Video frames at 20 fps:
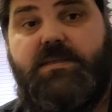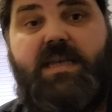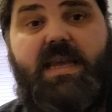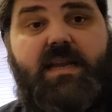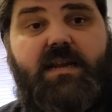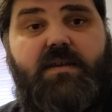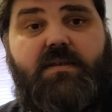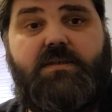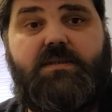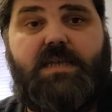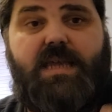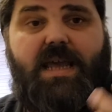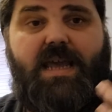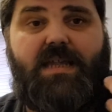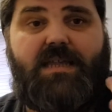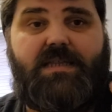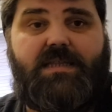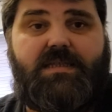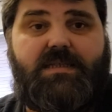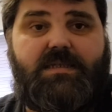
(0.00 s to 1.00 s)
sailors
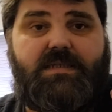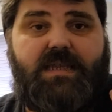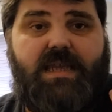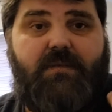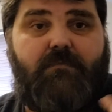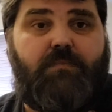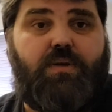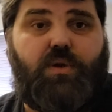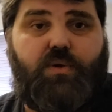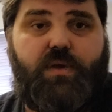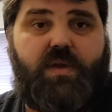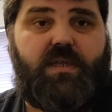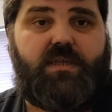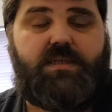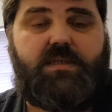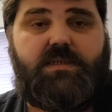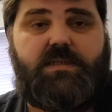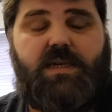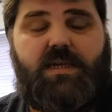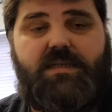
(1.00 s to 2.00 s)
and
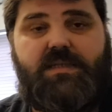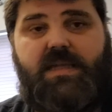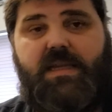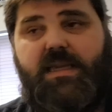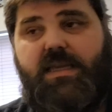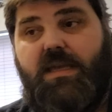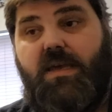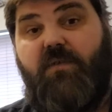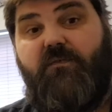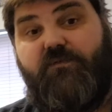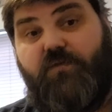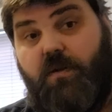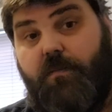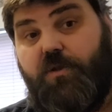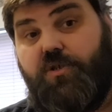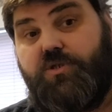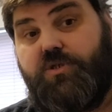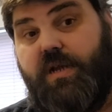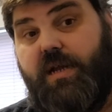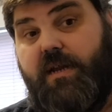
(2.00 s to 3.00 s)
employees of the Titanic
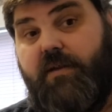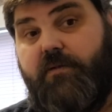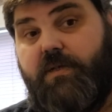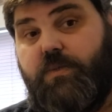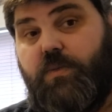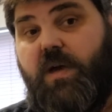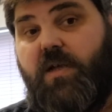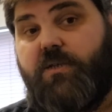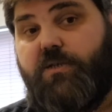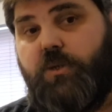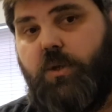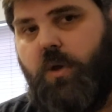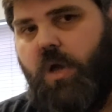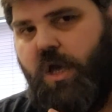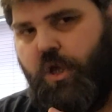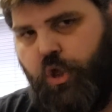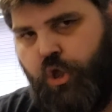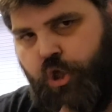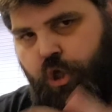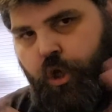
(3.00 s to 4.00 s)
from Australia as well.
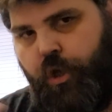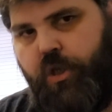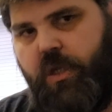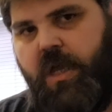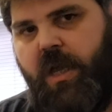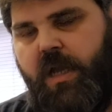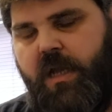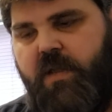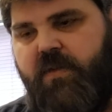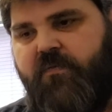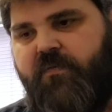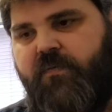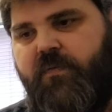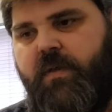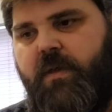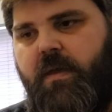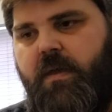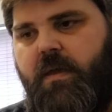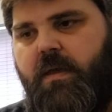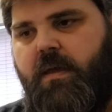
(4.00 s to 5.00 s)
So a good kind
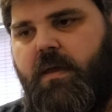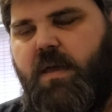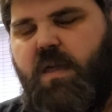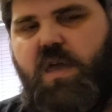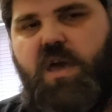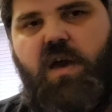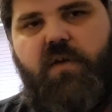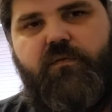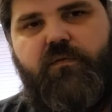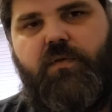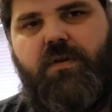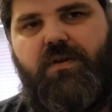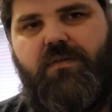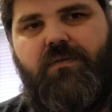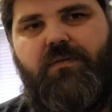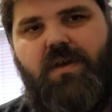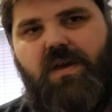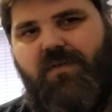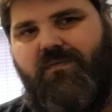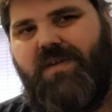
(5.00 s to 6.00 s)
of
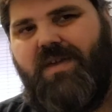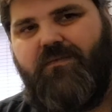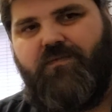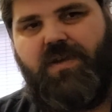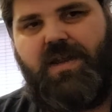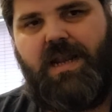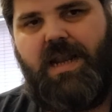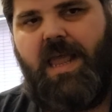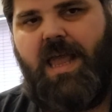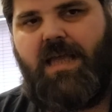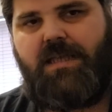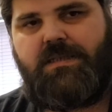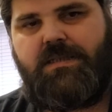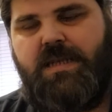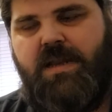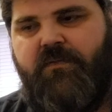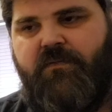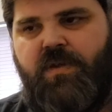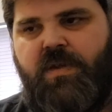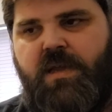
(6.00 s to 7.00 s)
cover of every
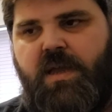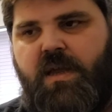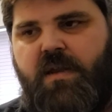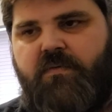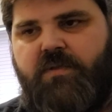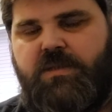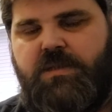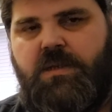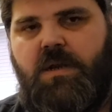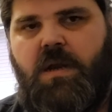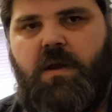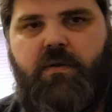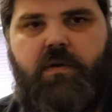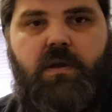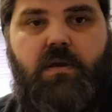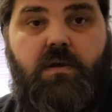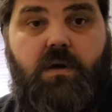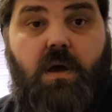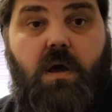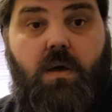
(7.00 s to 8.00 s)
class and every kind of
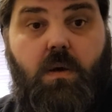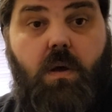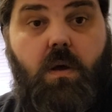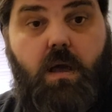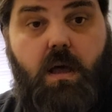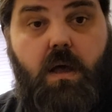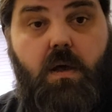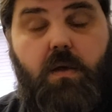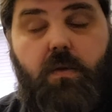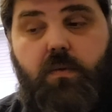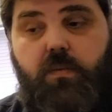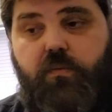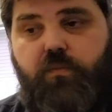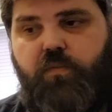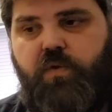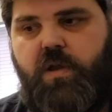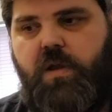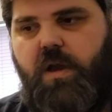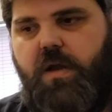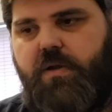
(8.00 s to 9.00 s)
scenario
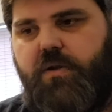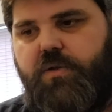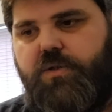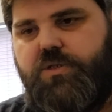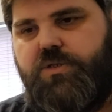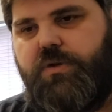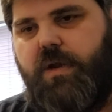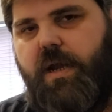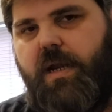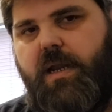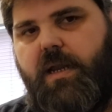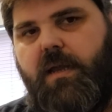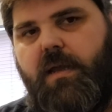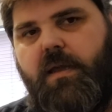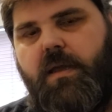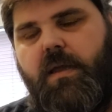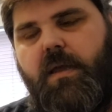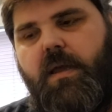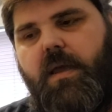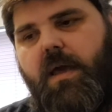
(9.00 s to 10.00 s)
regarding
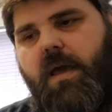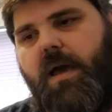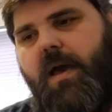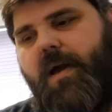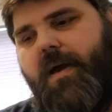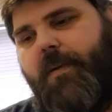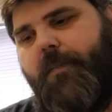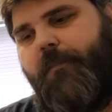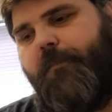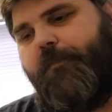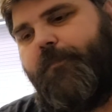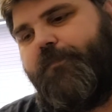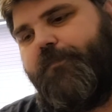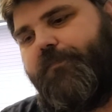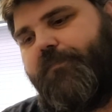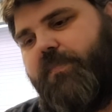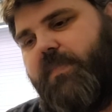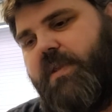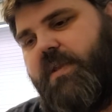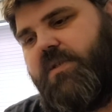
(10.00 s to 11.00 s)
Australia.
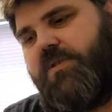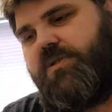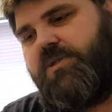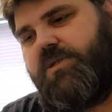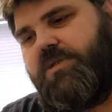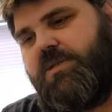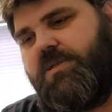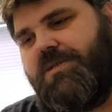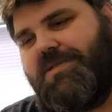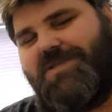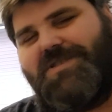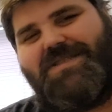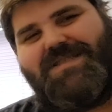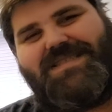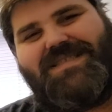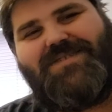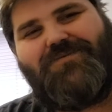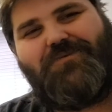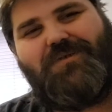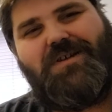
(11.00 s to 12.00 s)

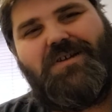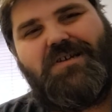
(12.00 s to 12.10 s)
Just